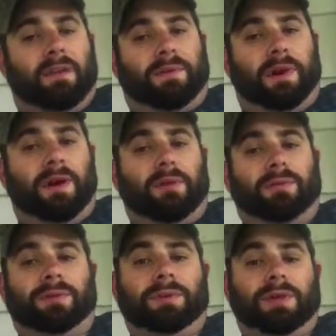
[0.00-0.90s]
ever
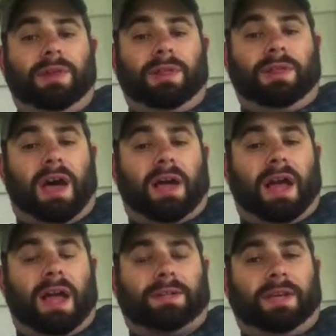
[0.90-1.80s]
owned, that I
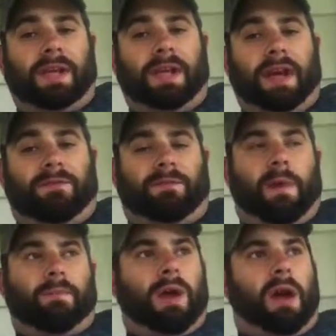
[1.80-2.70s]
got as a gift from
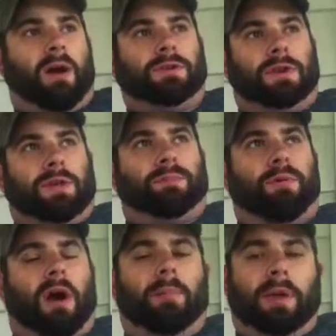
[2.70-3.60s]
my parents, and I was
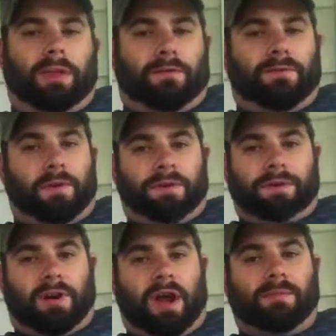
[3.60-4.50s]
probably in the first
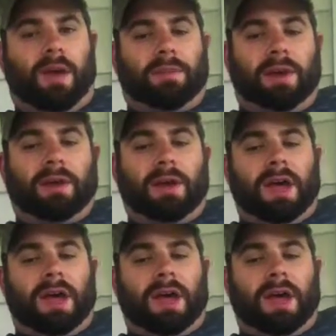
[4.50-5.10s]
grade, maybe.